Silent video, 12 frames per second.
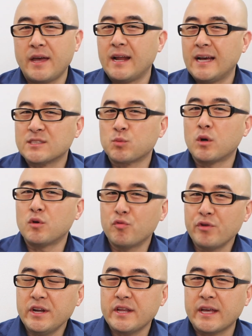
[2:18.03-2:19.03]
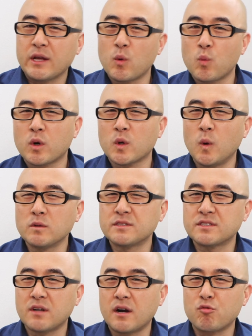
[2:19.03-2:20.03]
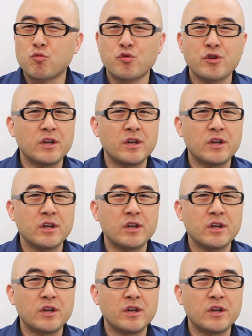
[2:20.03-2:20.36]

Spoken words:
And as we're reading, we're going to start